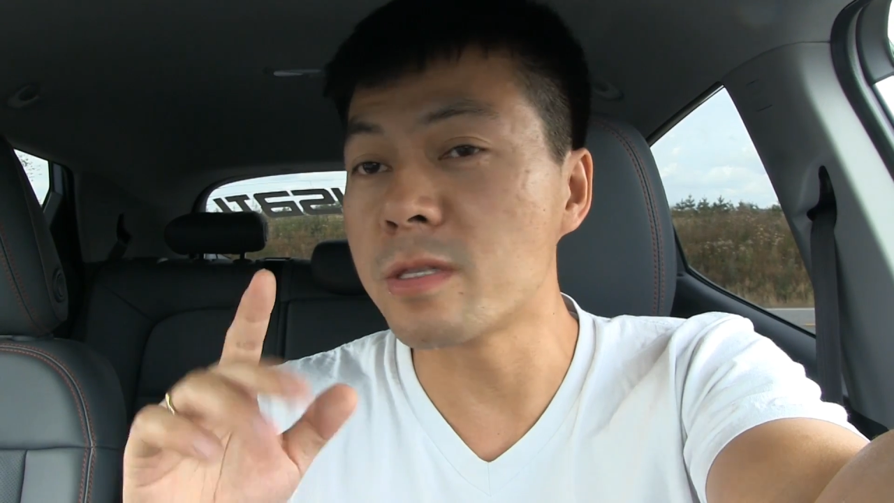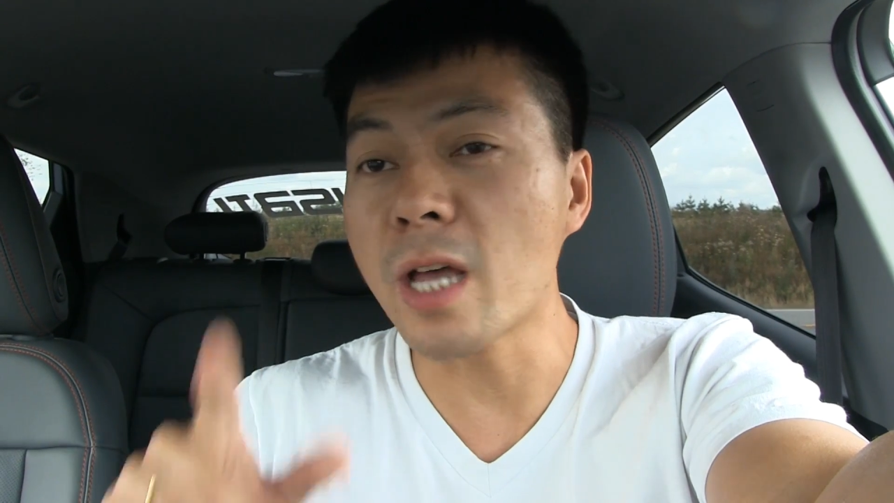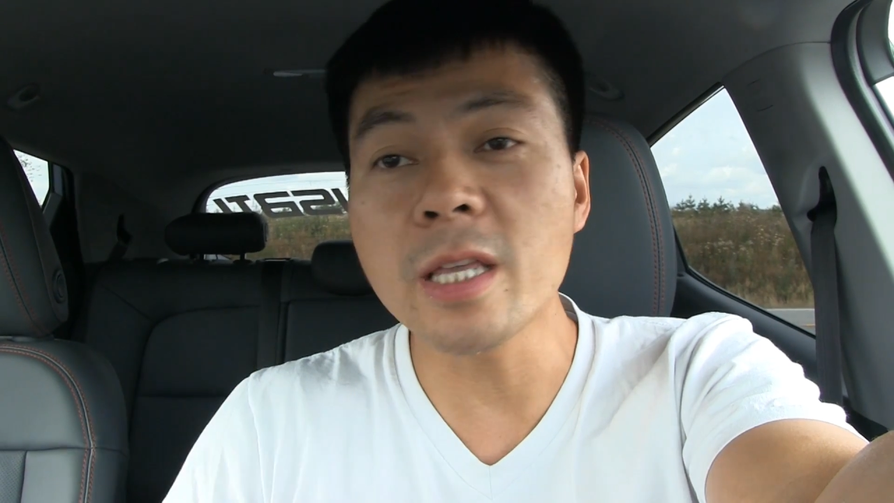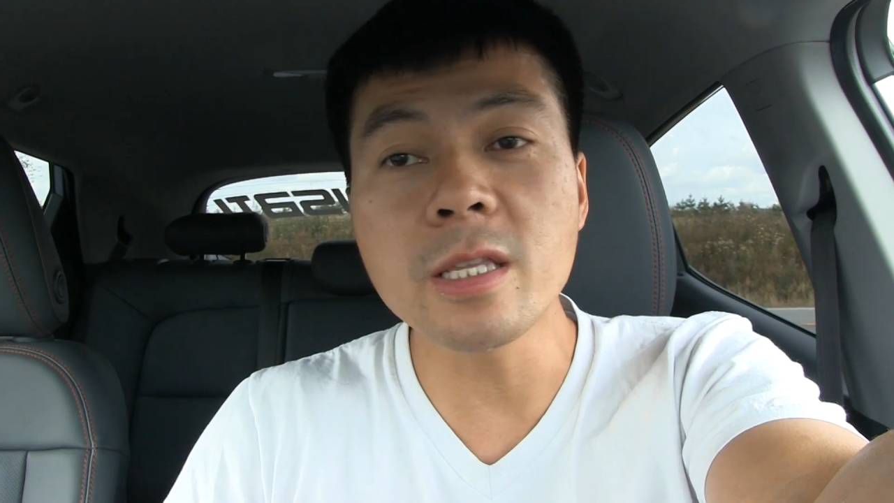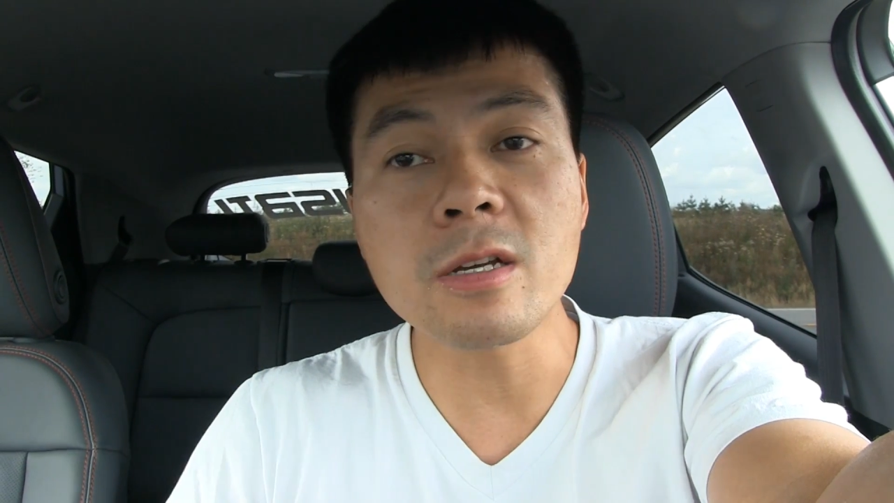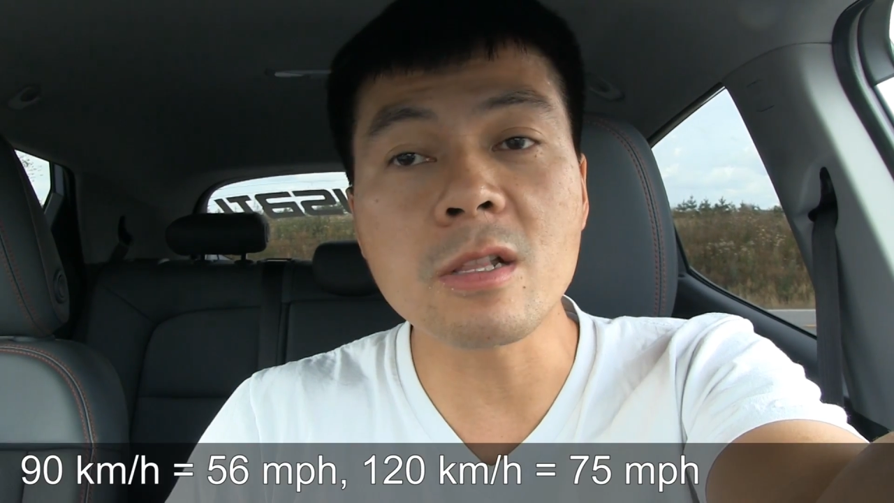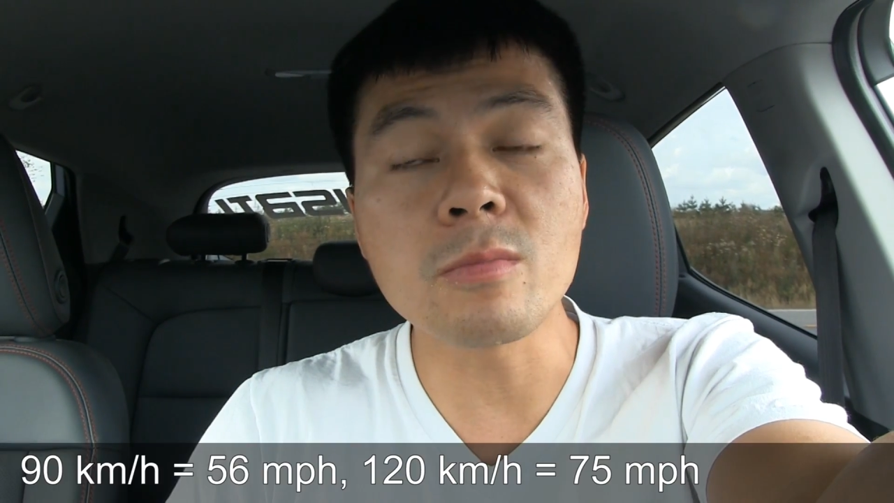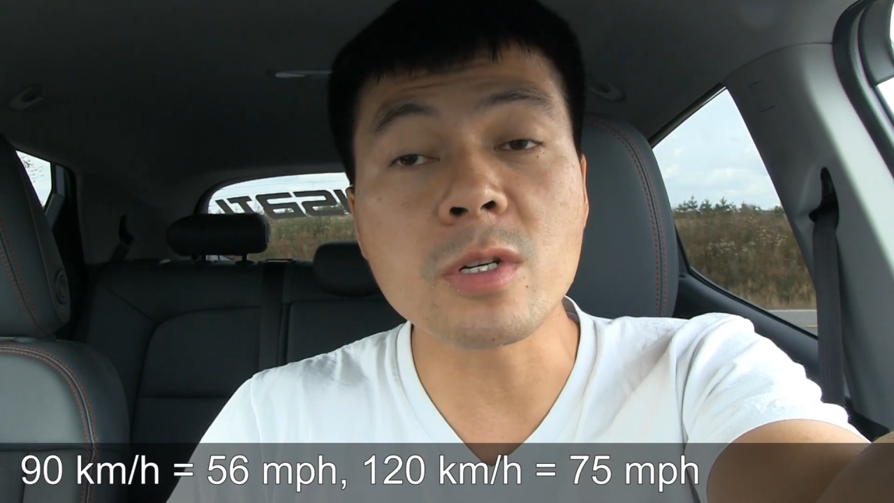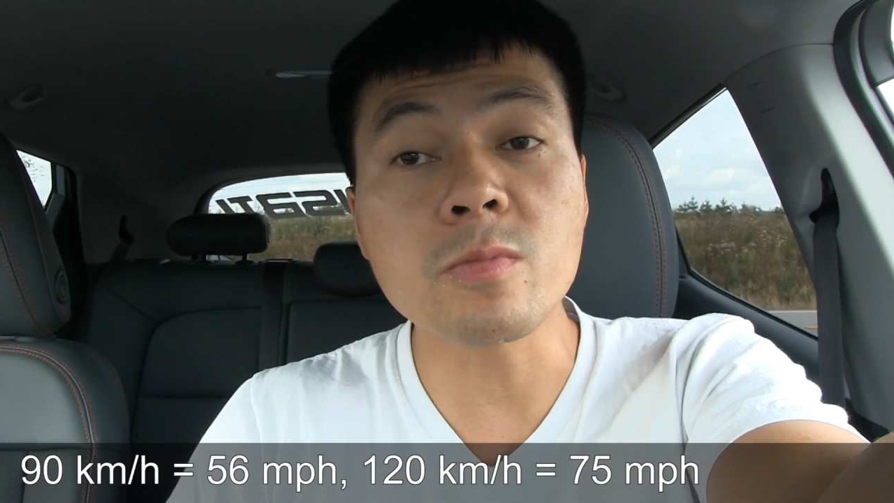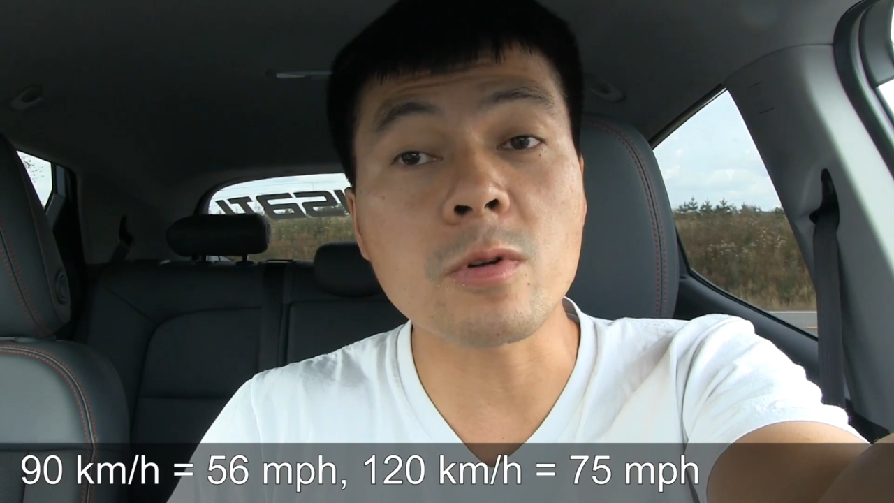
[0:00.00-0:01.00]
ninety
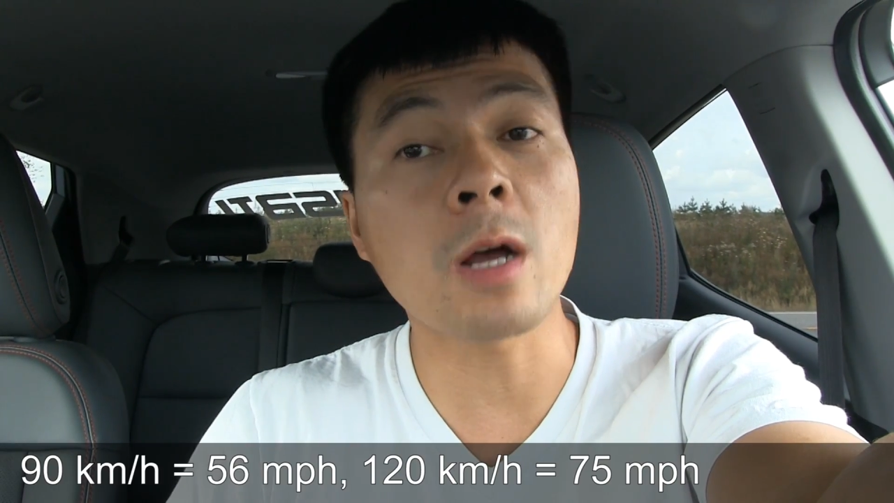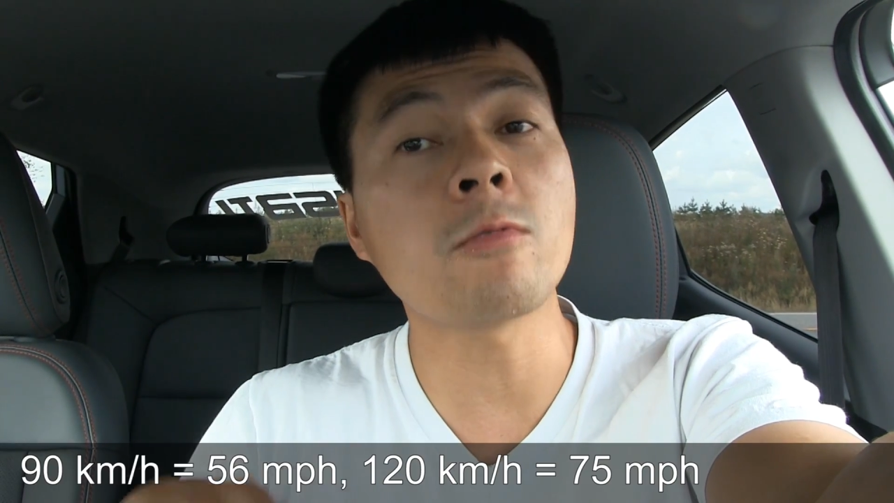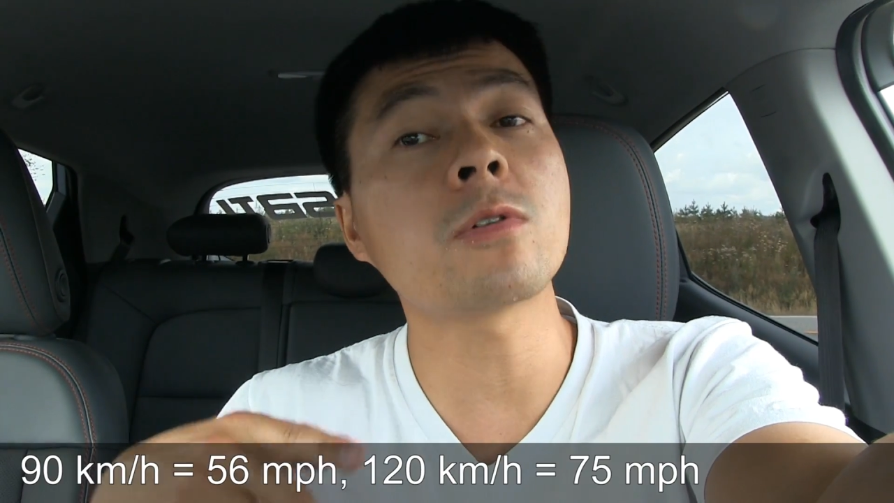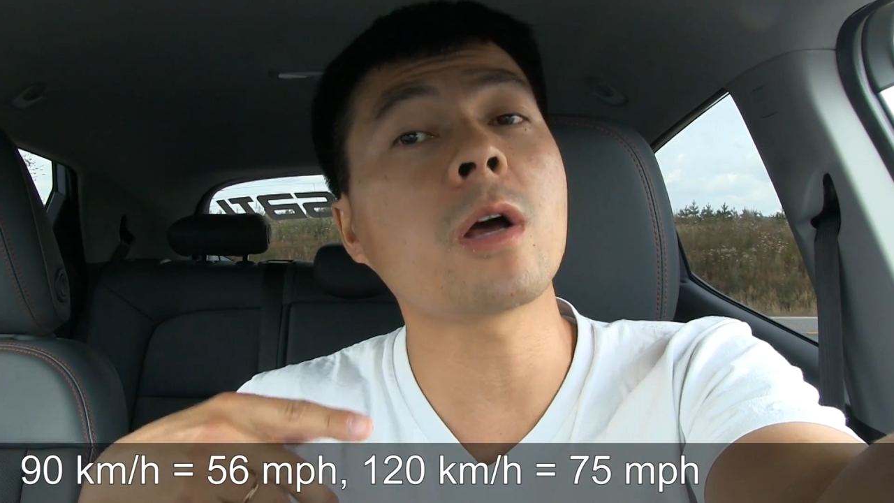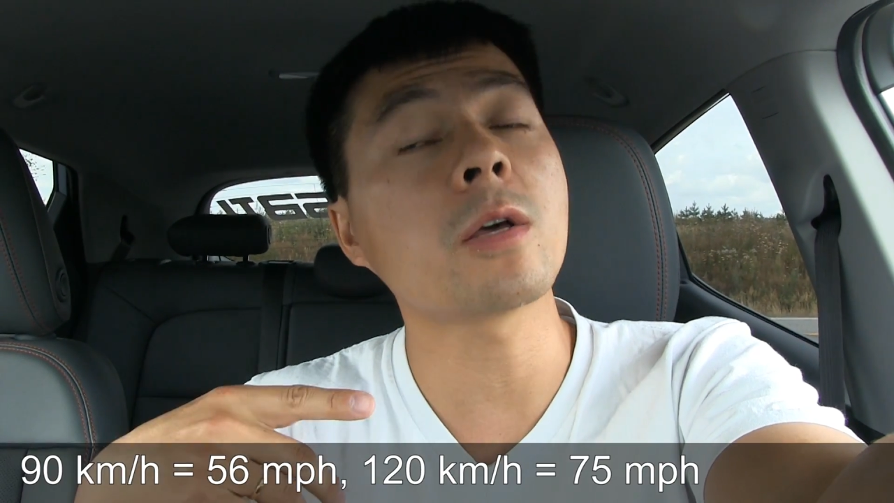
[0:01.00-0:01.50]
kilometers per hour